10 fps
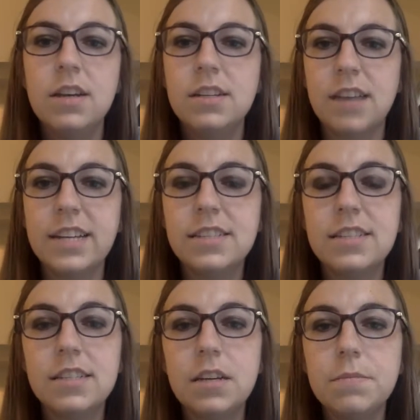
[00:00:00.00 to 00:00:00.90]
Sign
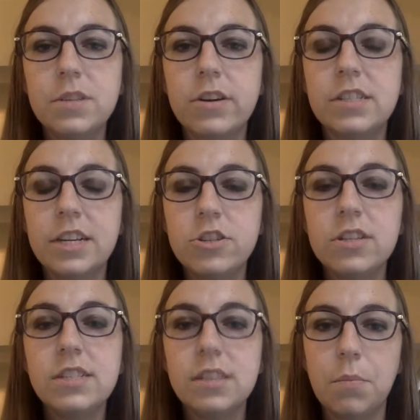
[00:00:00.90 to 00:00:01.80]
systems are
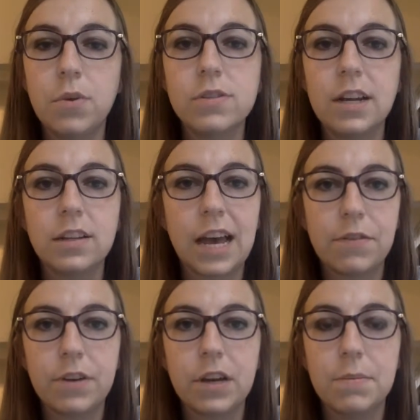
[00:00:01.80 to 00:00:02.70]
essentially symbols that allow
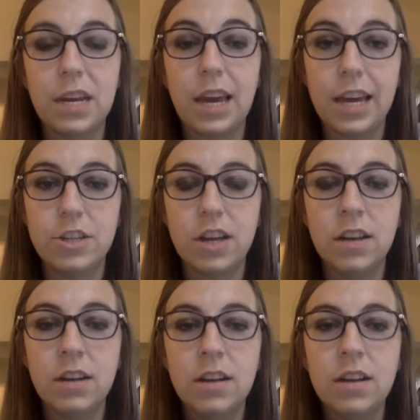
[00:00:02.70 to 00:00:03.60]
for communication.